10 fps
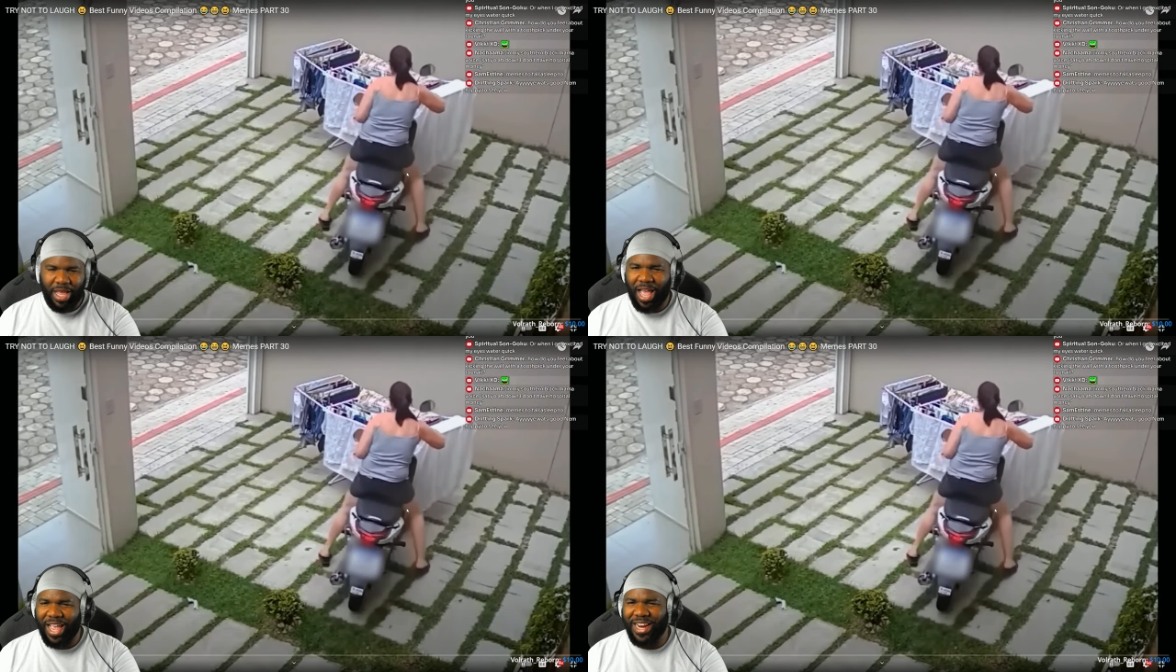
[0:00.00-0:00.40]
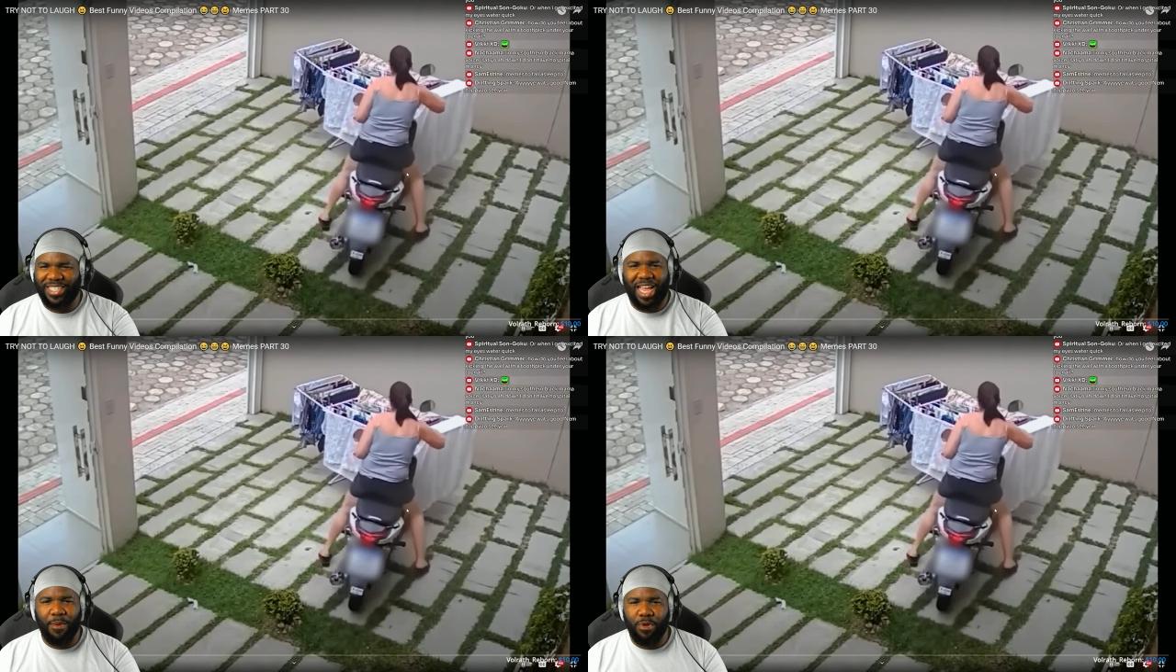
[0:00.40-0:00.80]
I gotta
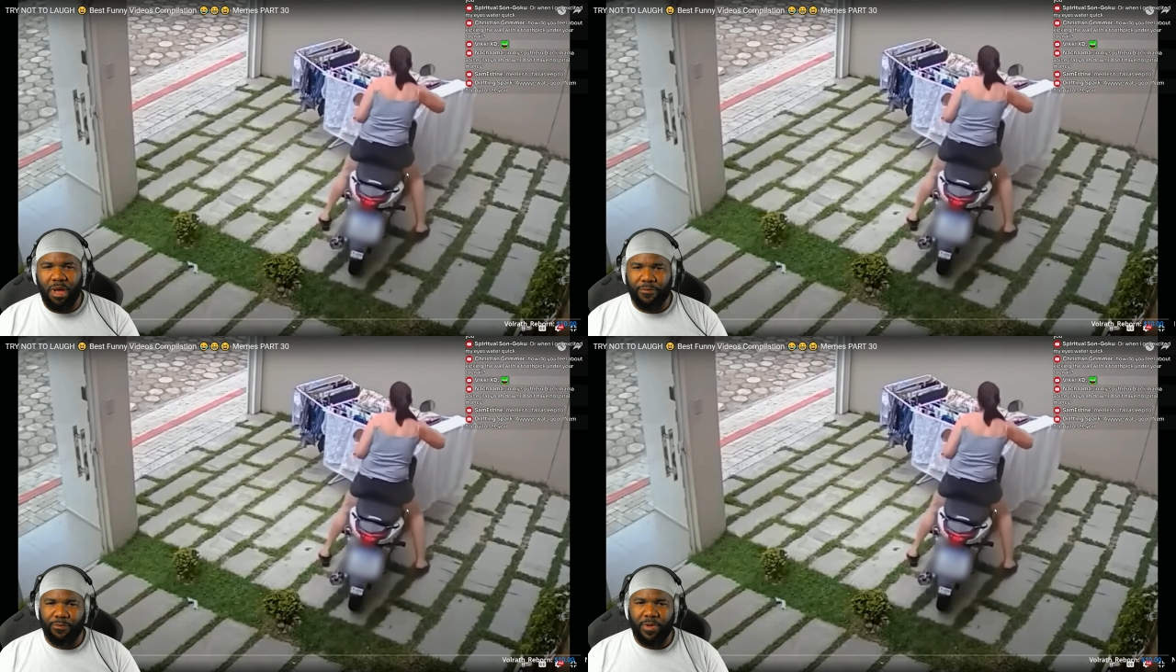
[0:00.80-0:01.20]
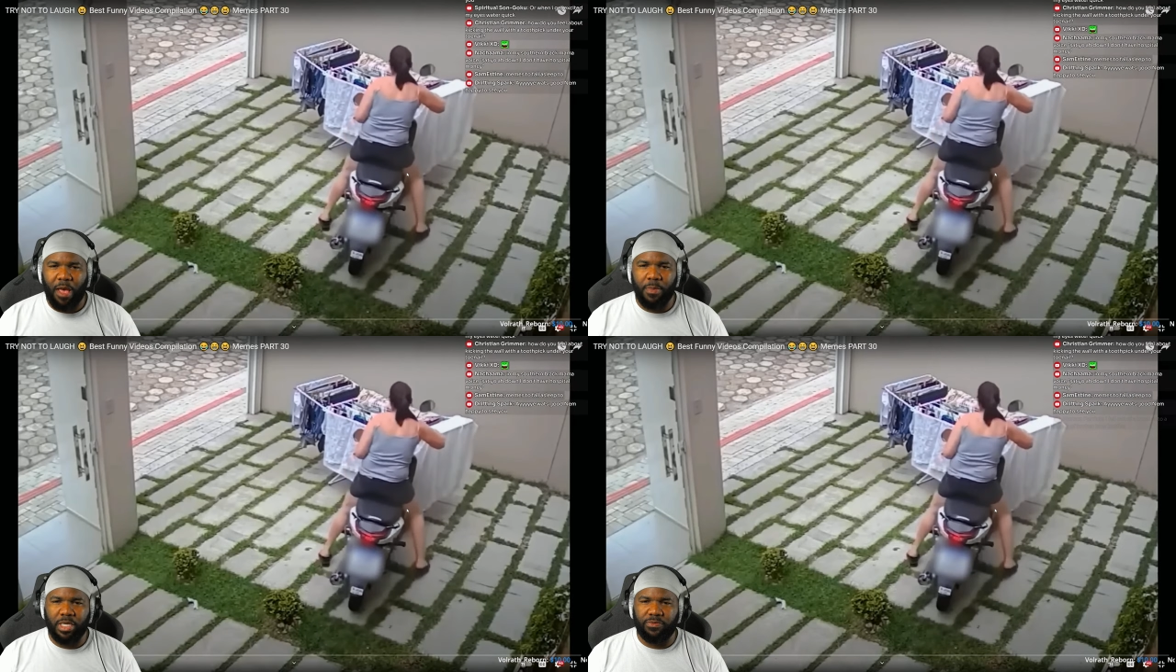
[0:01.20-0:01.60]
time you out for
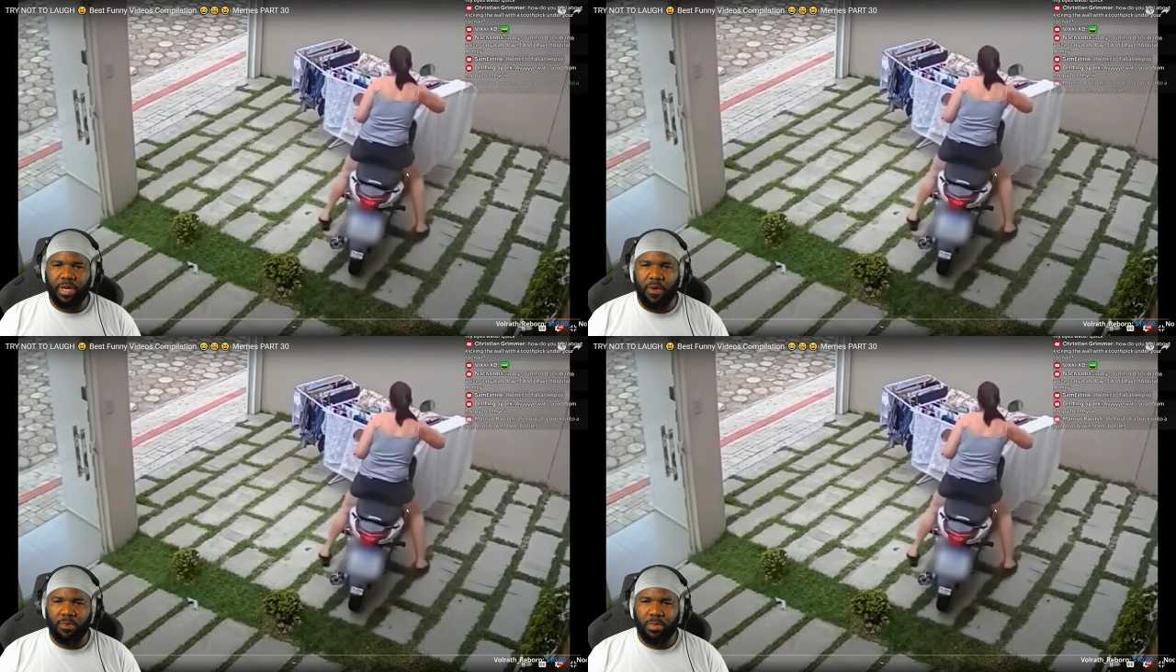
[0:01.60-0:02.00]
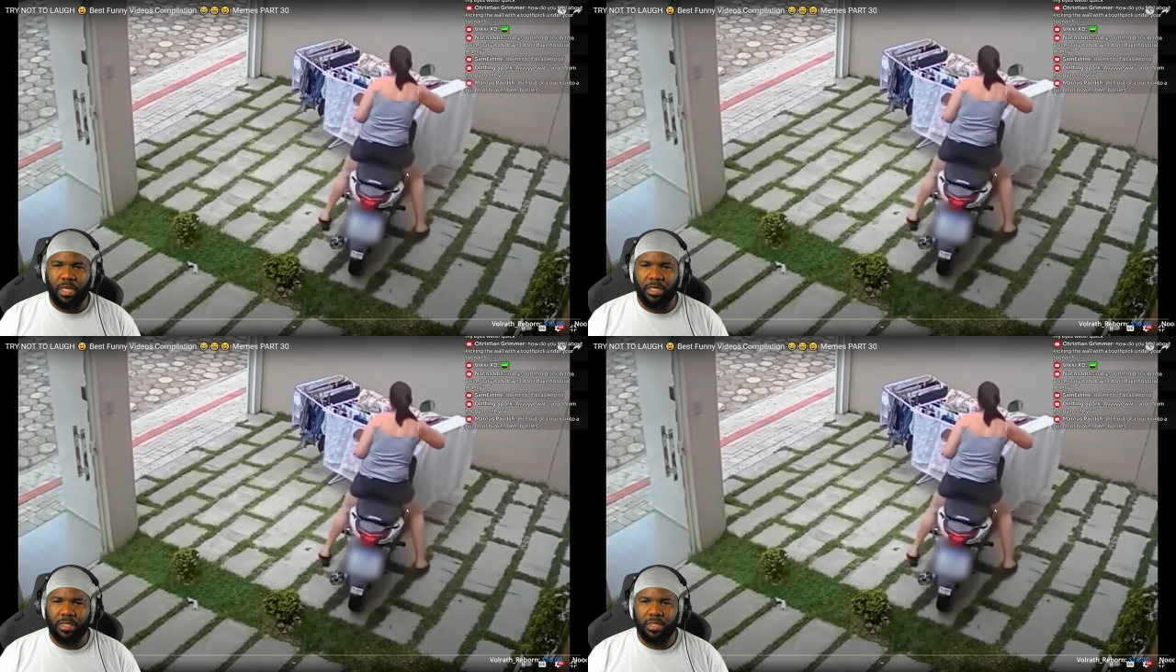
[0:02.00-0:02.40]
5 minutes for that one,
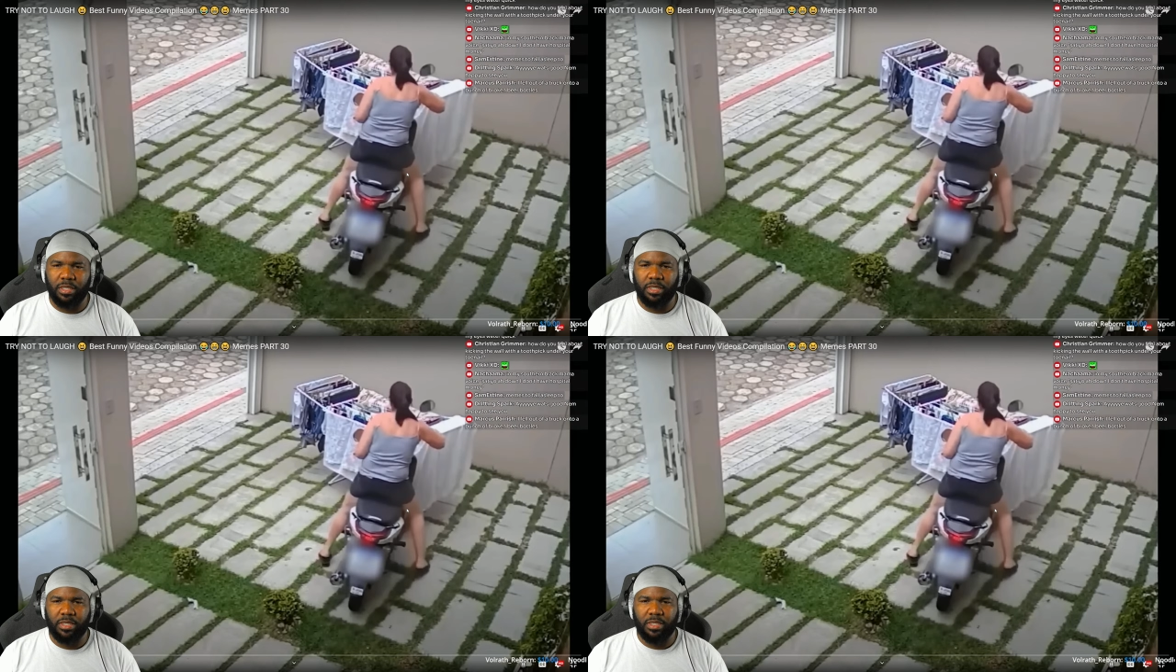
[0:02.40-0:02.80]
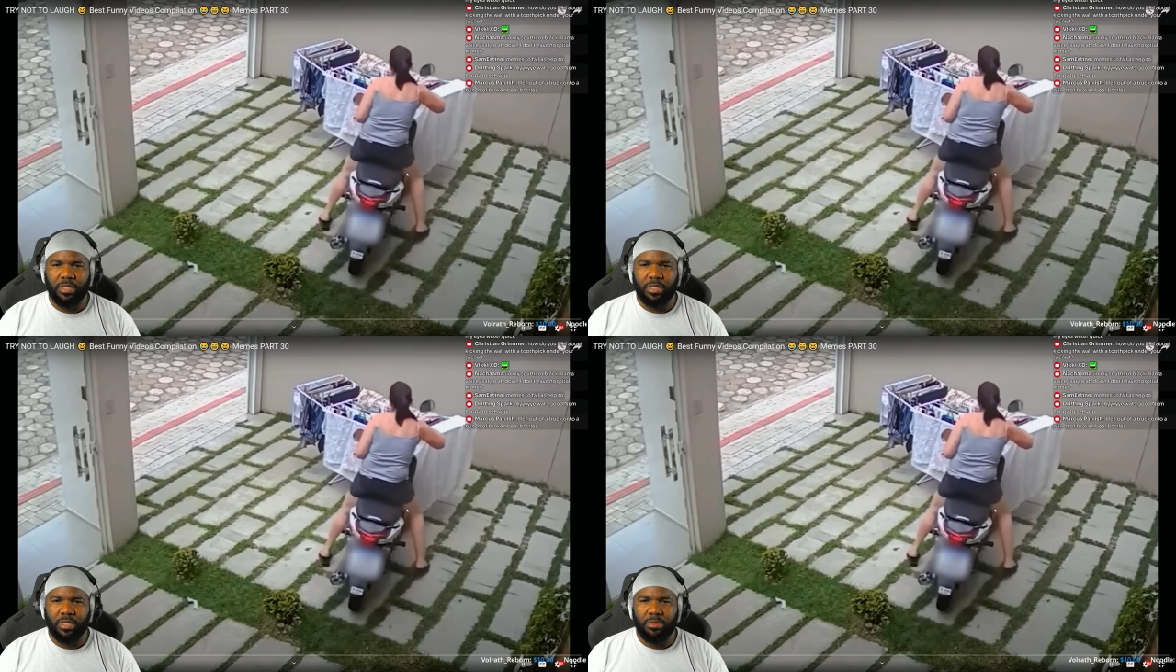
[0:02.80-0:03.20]
brother.
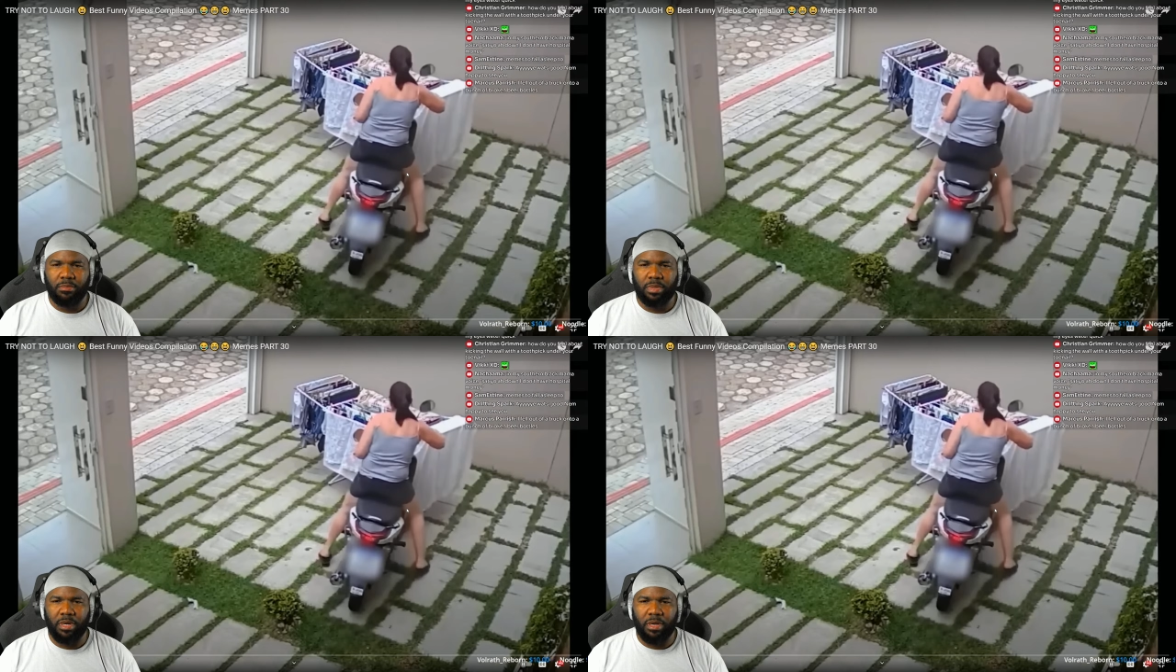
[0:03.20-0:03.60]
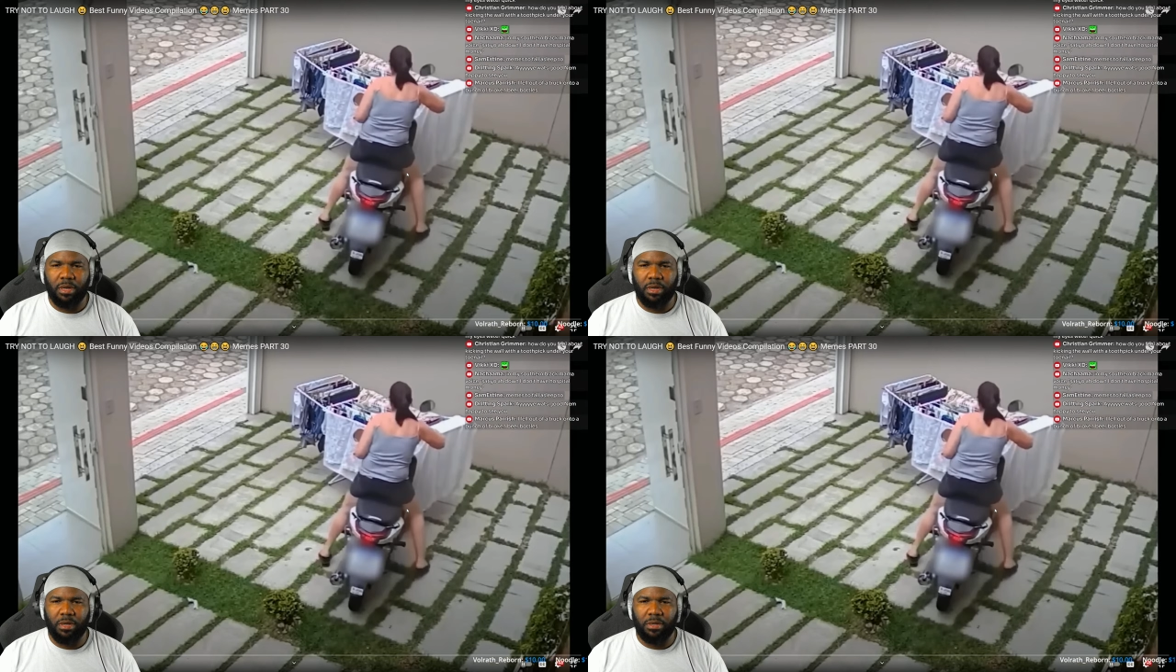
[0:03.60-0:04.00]

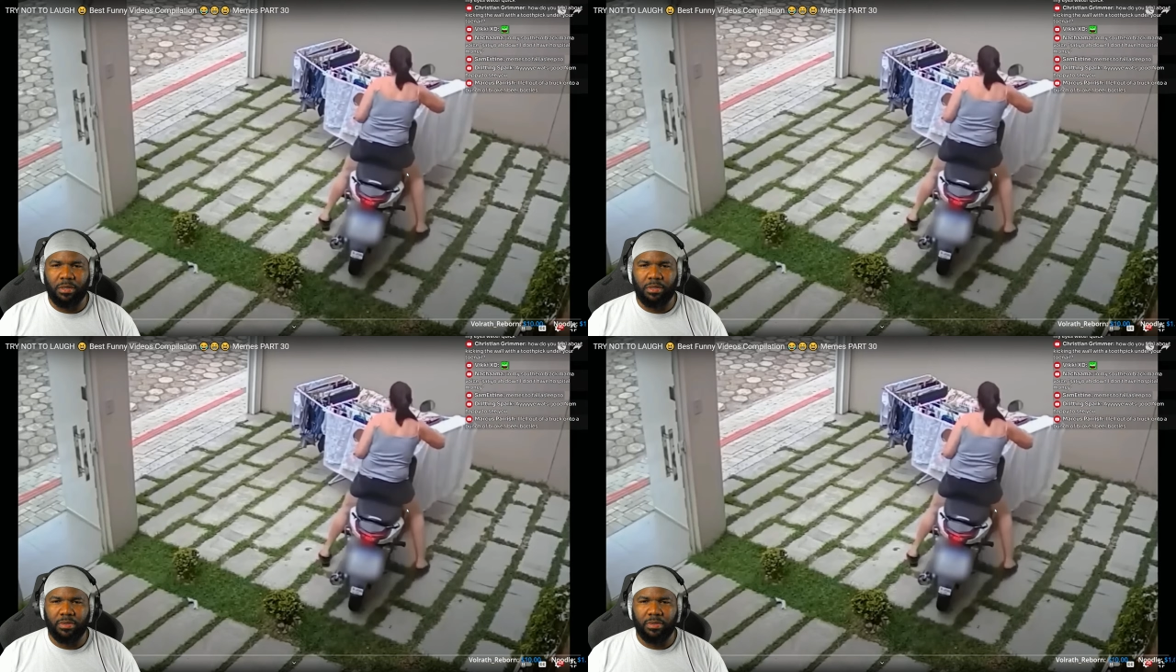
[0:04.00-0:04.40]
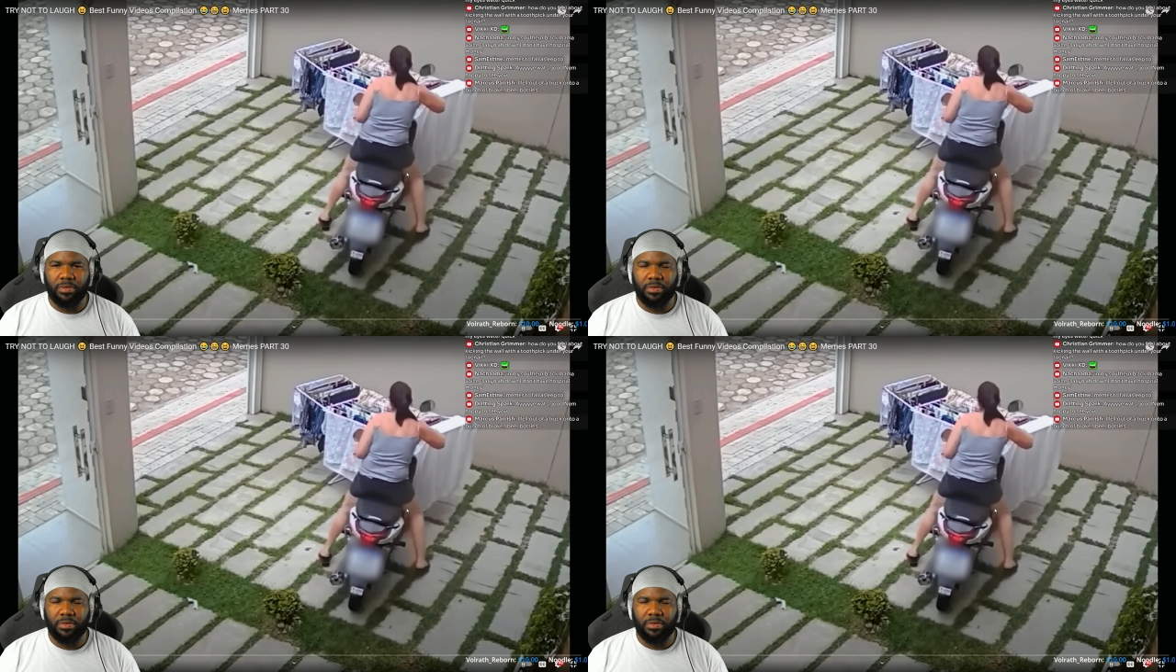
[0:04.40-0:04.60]
Bro.